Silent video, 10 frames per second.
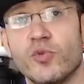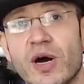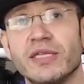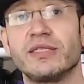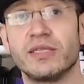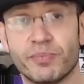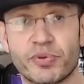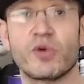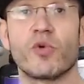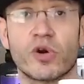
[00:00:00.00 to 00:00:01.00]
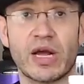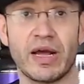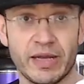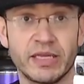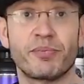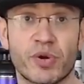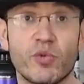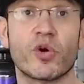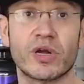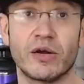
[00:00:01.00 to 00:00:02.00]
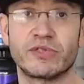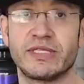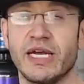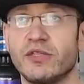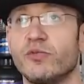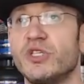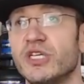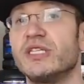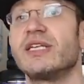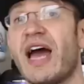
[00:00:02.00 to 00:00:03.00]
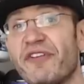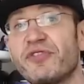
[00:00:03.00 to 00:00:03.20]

One is in a pre-workout state, which is